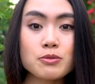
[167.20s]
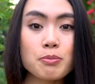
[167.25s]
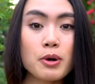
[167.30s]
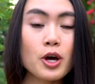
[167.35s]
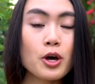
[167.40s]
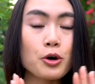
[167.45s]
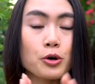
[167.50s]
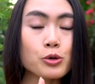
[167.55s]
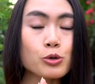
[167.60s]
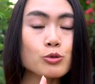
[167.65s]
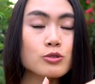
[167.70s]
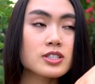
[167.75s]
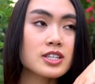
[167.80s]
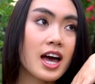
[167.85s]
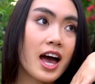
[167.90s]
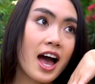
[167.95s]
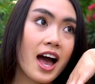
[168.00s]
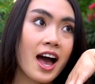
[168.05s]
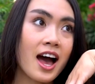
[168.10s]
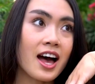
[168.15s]
a tree
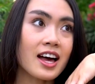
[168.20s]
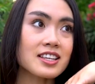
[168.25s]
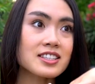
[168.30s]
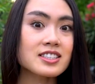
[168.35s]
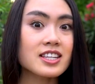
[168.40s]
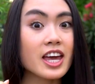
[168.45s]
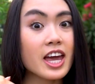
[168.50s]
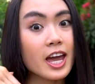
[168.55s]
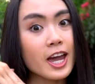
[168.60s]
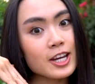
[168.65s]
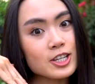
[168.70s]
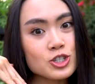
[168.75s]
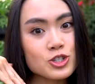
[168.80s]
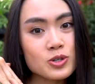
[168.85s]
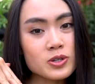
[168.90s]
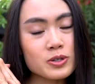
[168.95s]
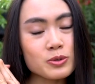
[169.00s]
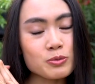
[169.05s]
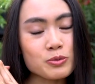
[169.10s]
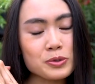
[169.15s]
or in a bush to
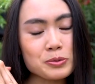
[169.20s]
have some